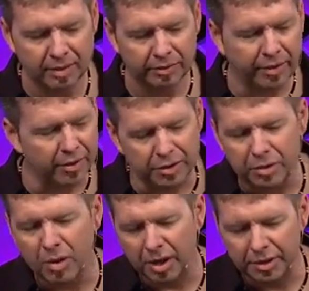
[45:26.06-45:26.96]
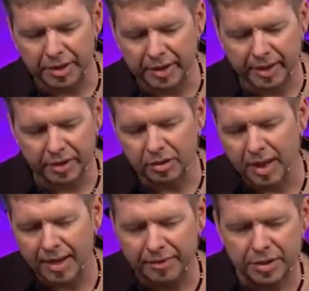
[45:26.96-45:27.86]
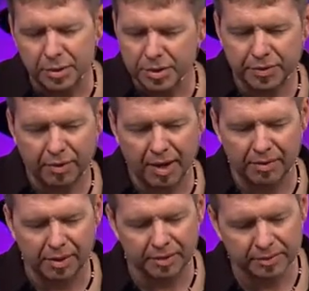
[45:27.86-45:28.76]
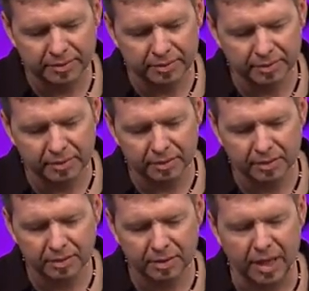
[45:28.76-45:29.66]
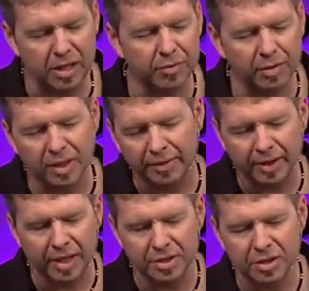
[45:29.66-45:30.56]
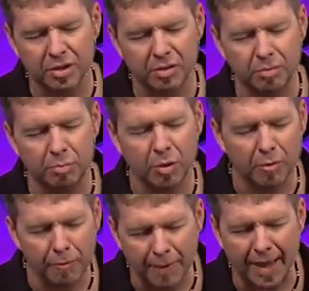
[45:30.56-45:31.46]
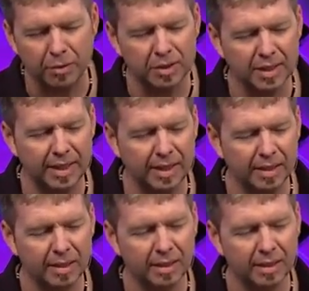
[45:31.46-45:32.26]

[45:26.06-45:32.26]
Father, you are good, and your love endures forever. Thank you for loving us so profoundly,